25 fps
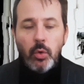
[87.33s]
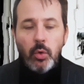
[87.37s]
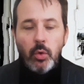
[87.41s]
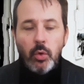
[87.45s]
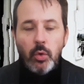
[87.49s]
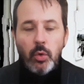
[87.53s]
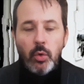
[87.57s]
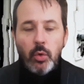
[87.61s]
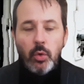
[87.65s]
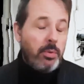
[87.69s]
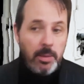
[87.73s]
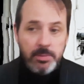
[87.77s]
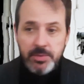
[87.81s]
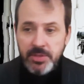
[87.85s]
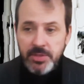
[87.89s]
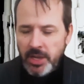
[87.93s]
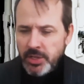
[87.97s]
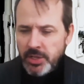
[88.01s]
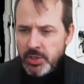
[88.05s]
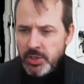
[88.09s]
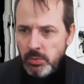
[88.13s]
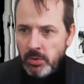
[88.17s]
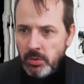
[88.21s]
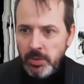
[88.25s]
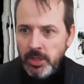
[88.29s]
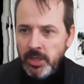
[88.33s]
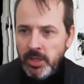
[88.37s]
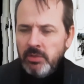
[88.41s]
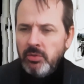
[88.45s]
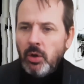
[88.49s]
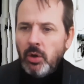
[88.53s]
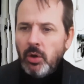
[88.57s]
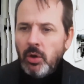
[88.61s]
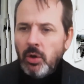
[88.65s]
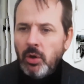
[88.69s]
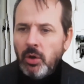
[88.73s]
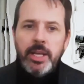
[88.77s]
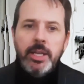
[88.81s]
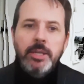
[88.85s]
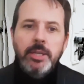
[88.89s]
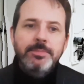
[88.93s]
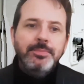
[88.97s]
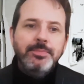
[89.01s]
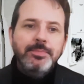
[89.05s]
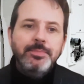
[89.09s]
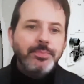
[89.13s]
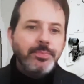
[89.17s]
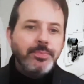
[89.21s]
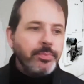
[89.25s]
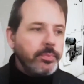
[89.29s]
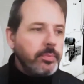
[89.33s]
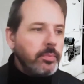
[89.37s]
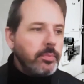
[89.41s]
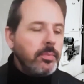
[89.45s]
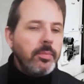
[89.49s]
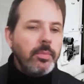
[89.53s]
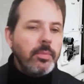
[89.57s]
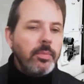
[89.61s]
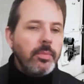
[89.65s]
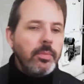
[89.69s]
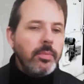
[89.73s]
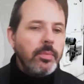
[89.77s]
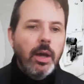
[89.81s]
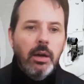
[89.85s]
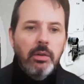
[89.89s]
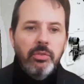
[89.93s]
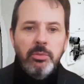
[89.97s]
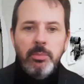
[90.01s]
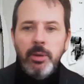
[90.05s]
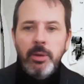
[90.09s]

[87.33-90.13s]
Or perhaps that's where we live already, for